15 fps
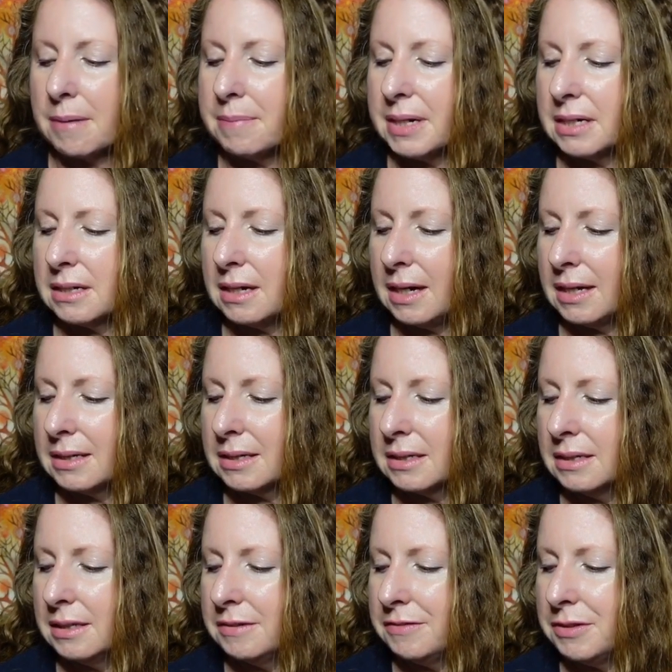but I
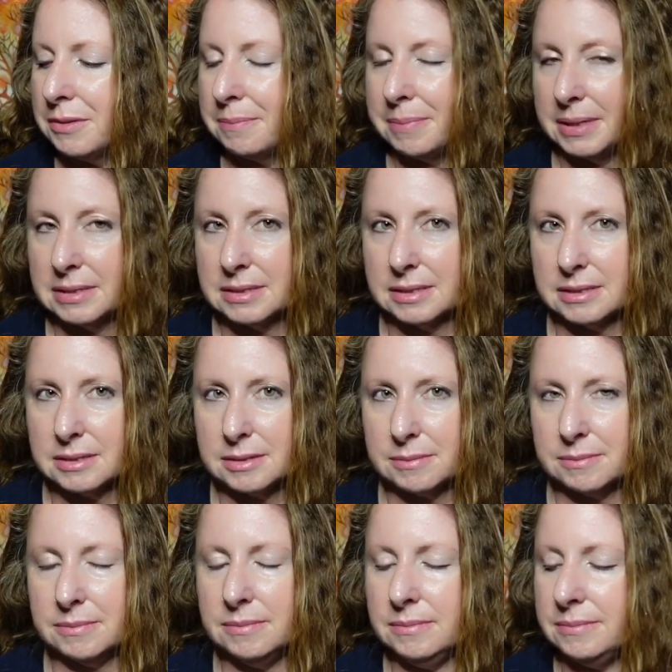can give you the basics
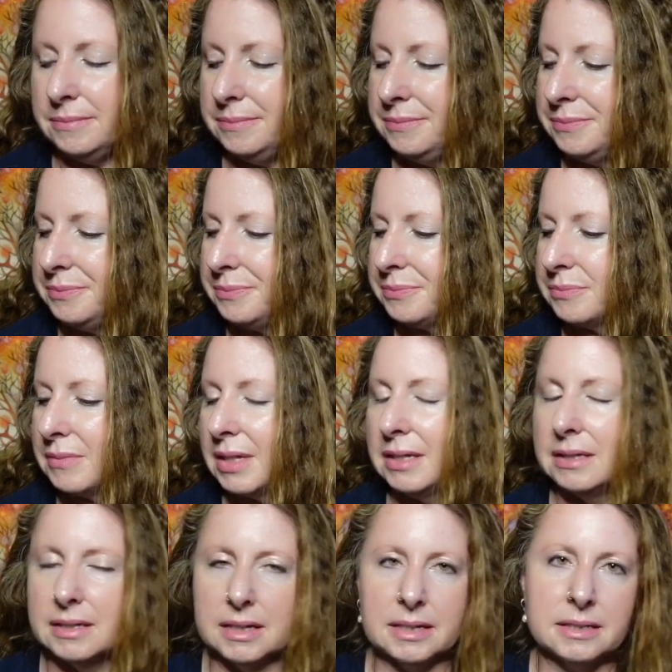and
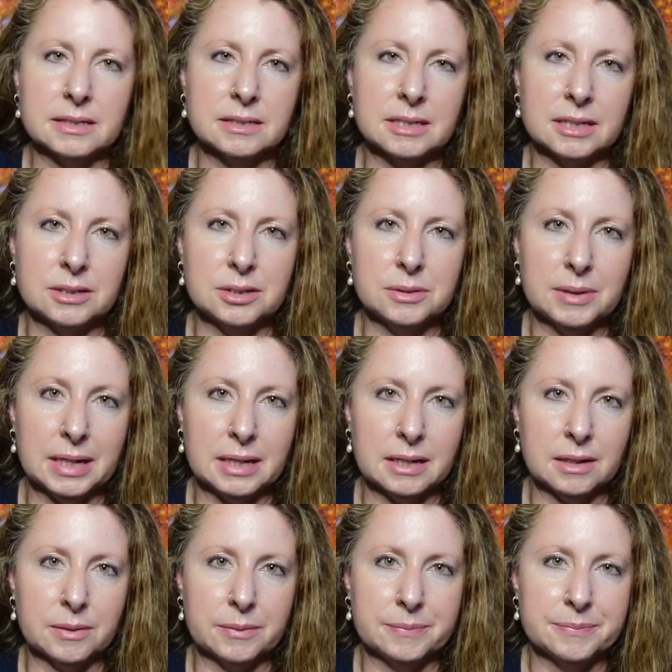then I can tell you
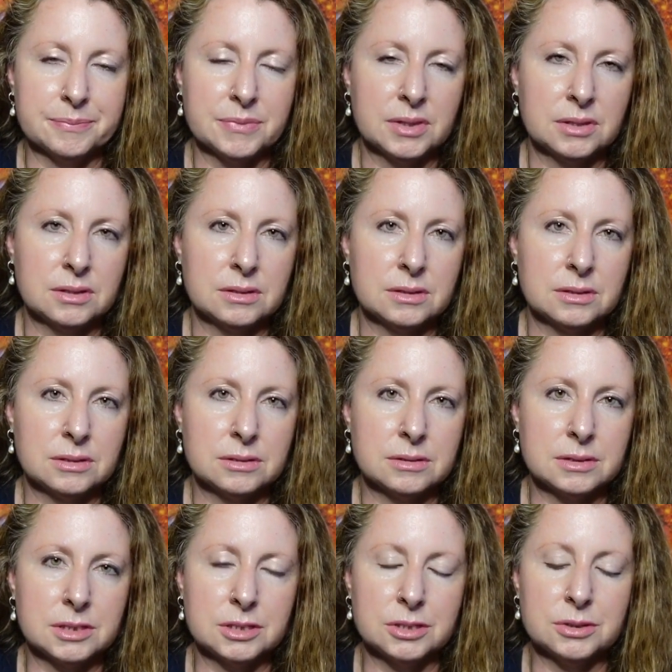how
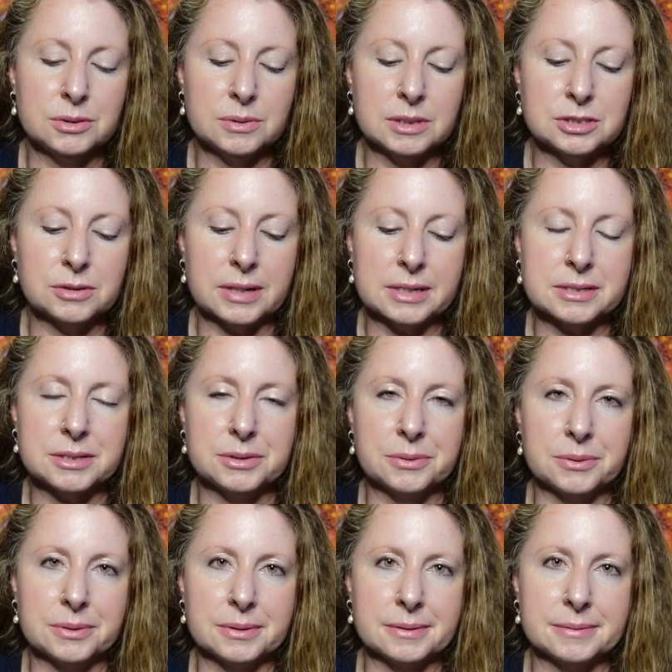to address
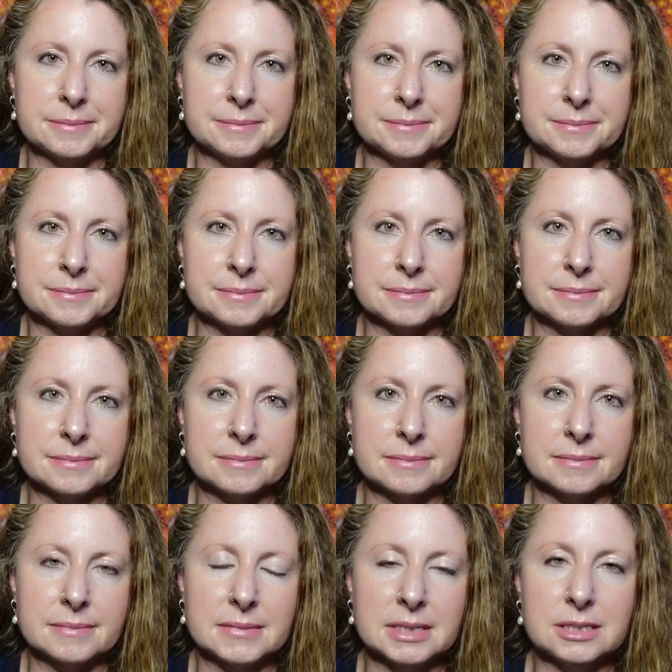your
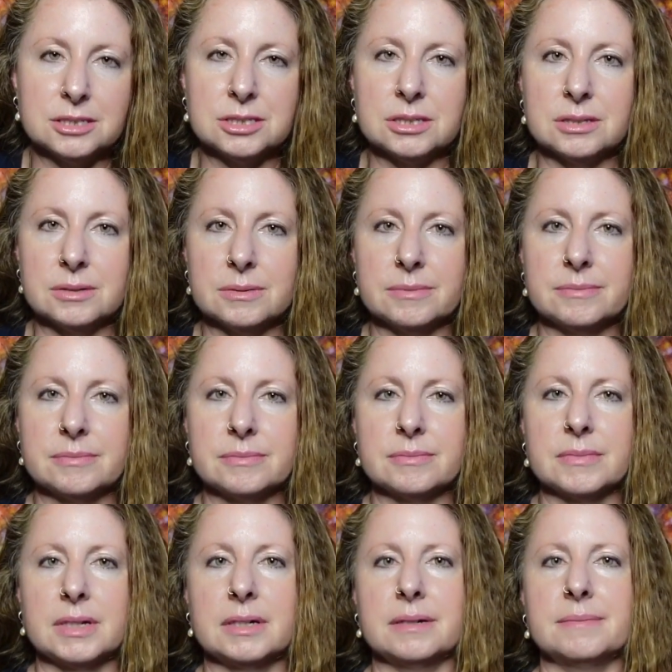issue
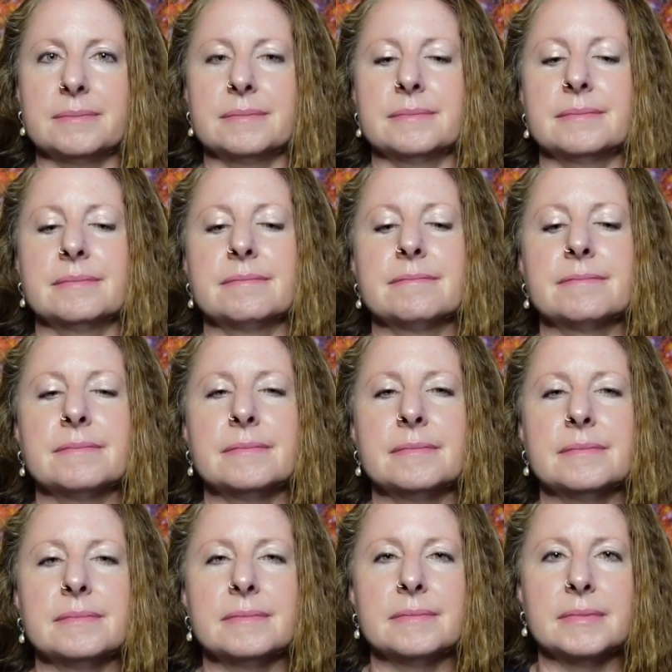
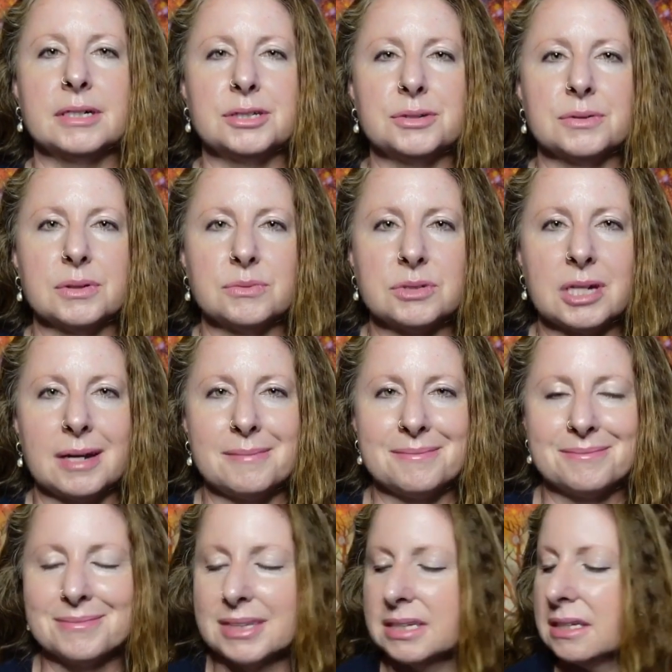on your own time.
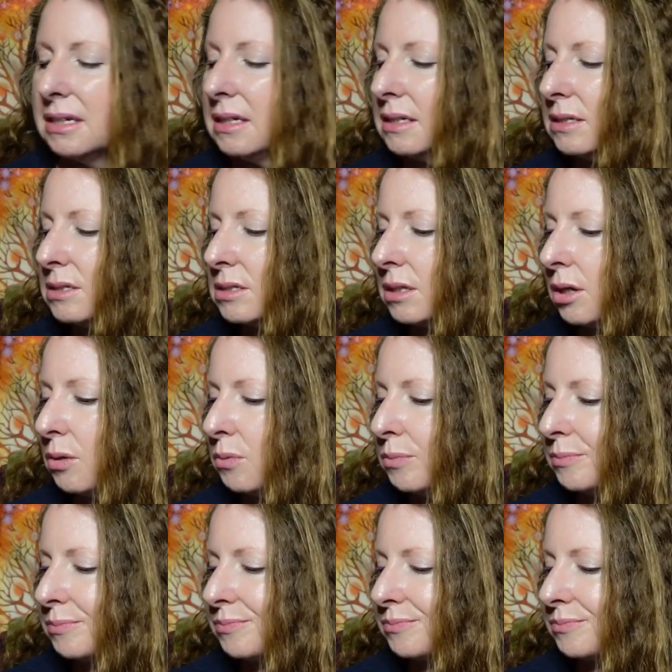So